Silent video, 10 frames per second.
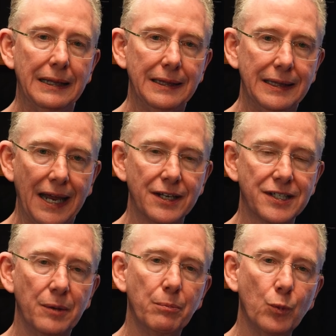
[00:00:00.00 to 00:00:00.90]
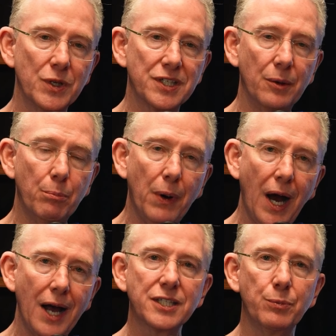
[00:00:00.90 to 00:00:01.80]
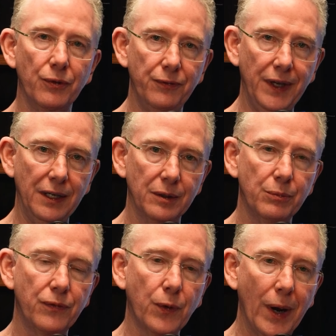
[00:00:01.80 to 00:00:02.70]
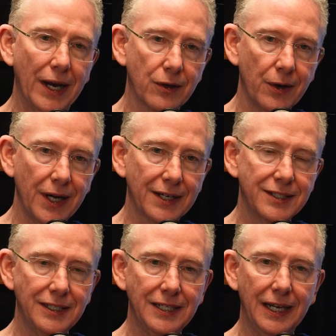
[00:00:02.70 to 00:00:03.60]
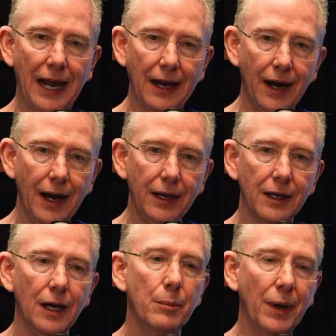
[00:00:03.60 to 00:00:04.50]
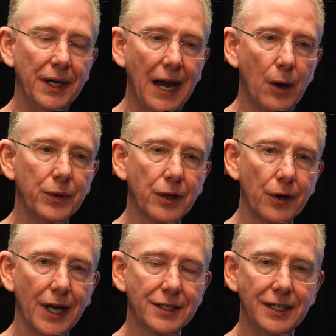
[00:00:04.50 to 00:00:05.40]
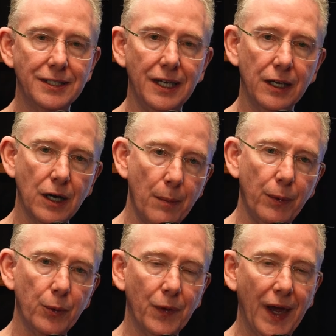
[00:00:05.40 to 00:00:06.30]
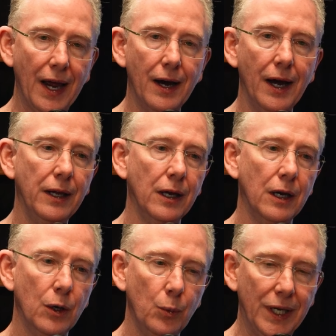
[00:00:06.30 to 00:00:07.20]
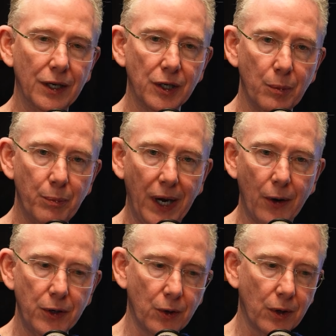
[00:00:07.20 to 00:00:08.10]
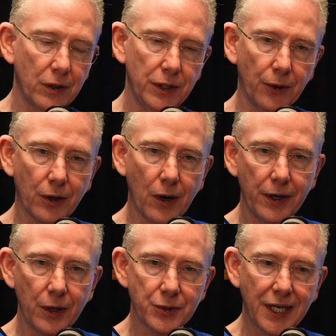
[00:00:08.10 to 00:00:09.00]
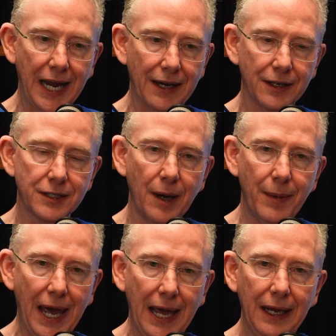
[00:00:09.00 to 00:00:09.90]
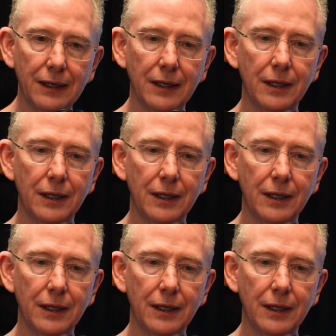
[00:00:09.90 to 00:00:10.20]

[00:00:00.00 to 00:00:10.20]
That was an impossible feat before we had cardiac CT and AI. But now with cardiac CT coupled with AI, we can compare your ClearCardio scan at time A,